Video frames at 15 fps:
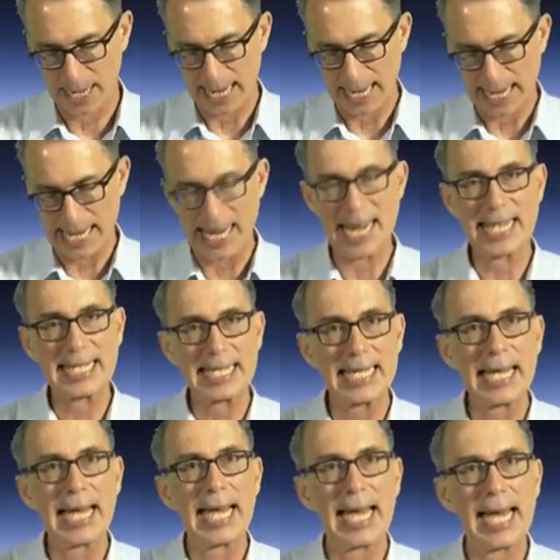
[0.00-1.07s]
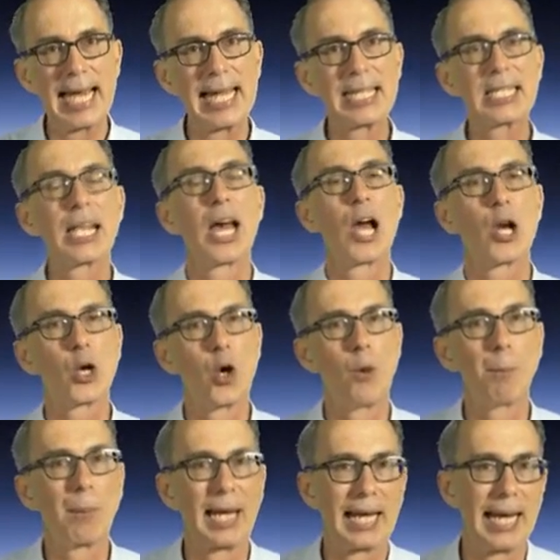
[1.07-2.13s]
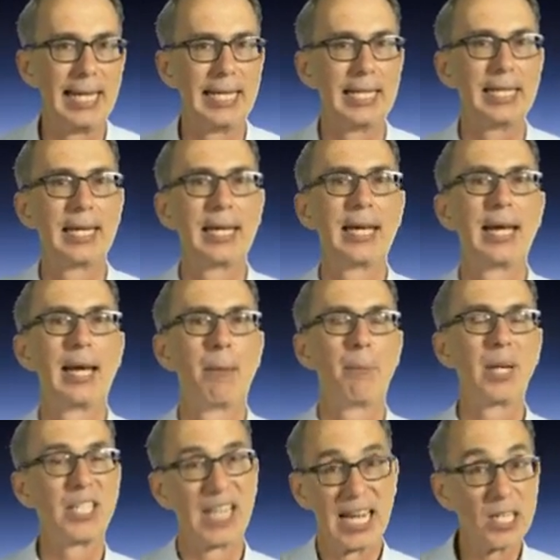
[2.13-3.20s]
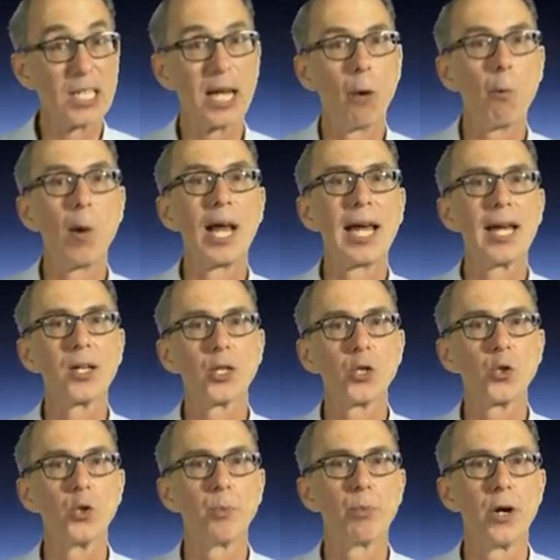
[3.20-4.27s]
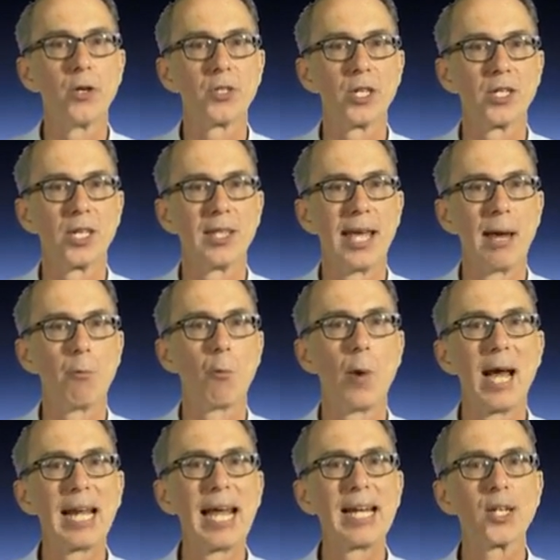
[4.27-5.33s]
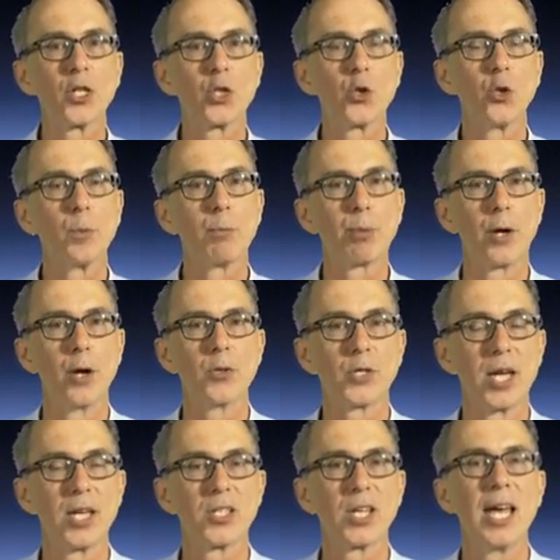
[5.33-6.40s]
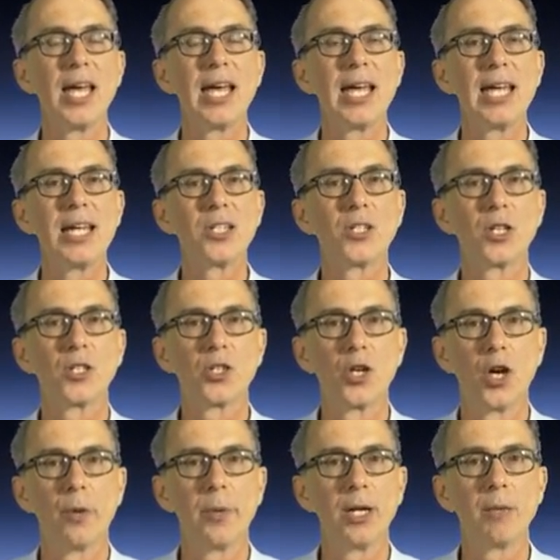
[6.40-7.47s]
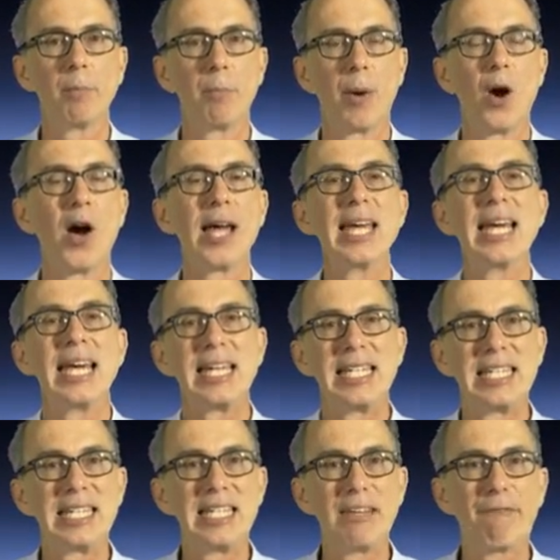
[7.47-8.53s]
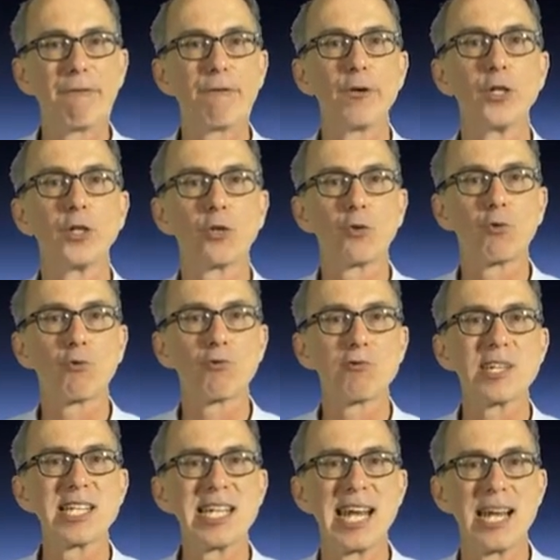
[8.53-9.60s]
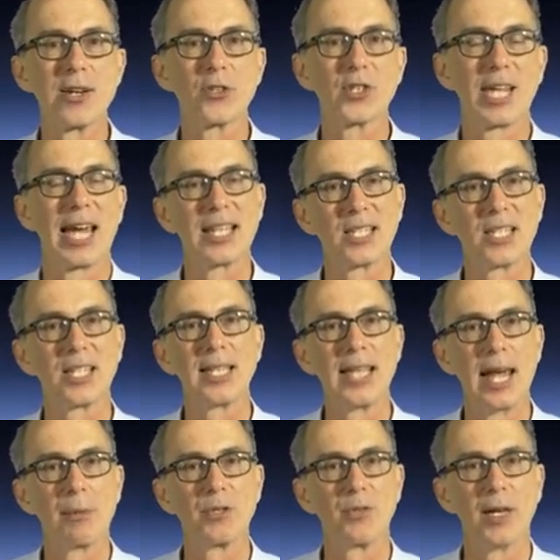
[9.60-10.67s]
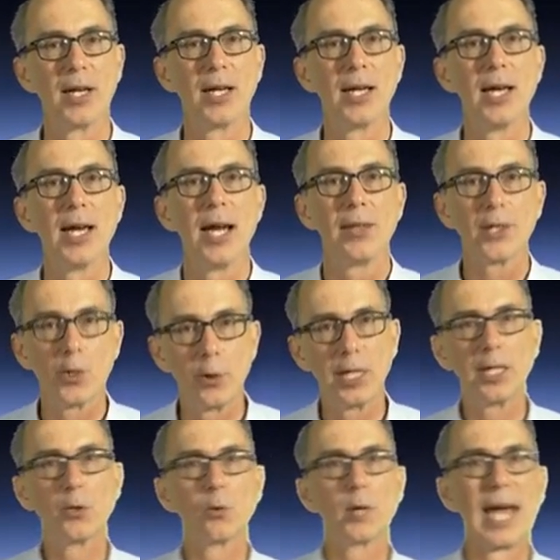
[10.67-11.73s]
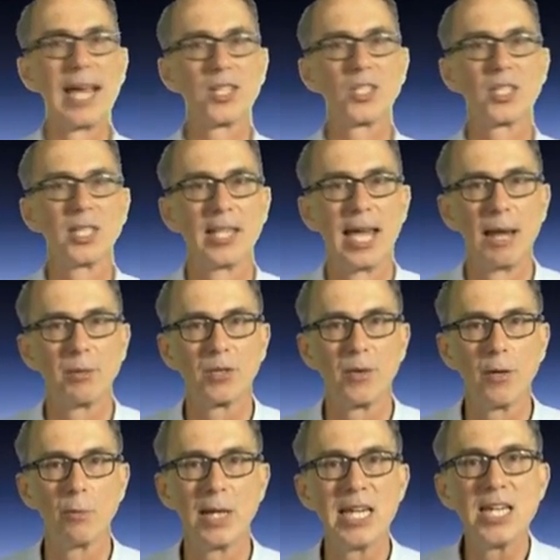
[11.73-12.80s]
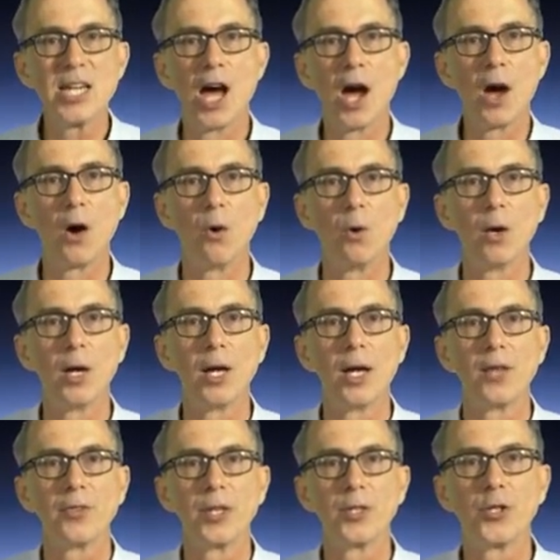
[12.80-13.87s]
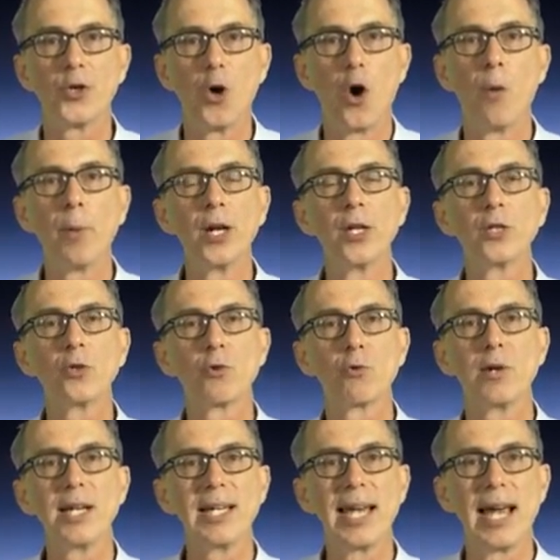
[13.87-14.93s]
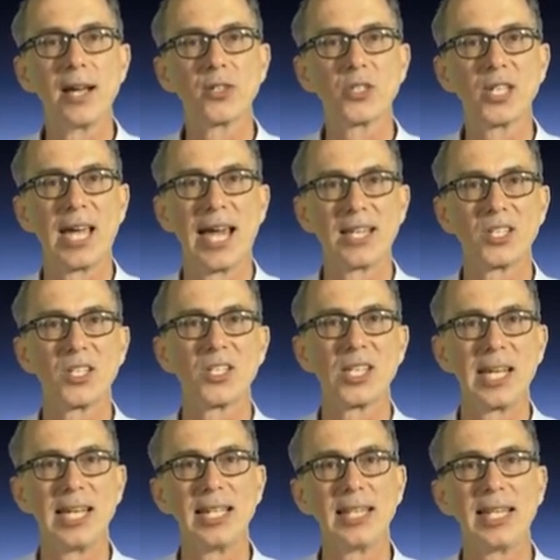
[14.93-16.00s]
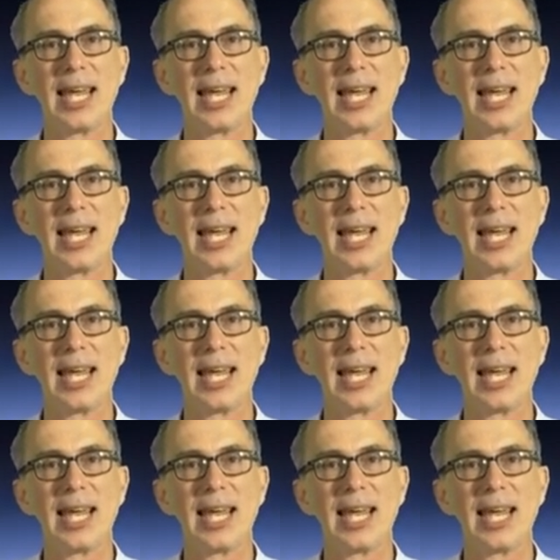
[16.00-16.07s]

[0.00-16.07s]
Yes, it's complicated, but it's actually a well understood process, and that well understood process is determined by different greenhouse gases in the atmosphere. And the critical gases in the atmosphere, we know the dominant greenhouse gases in the